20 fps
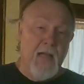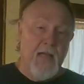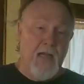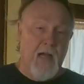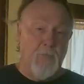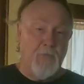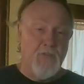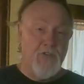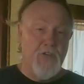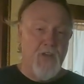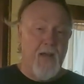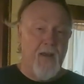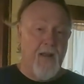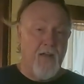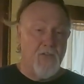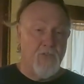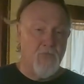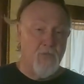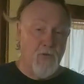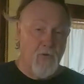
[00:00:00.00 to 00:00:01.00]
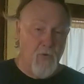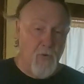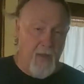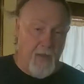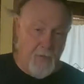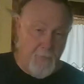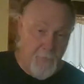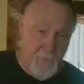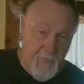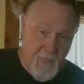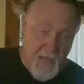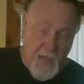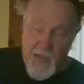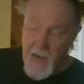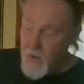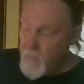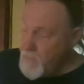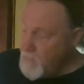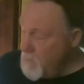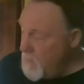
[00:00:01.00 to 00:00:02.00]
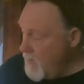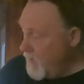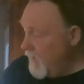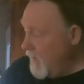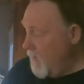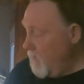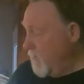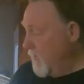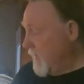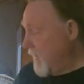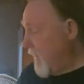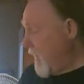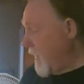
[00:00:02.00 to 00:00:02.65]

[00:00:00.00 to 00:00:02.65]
A couple shout outs real quick. I really would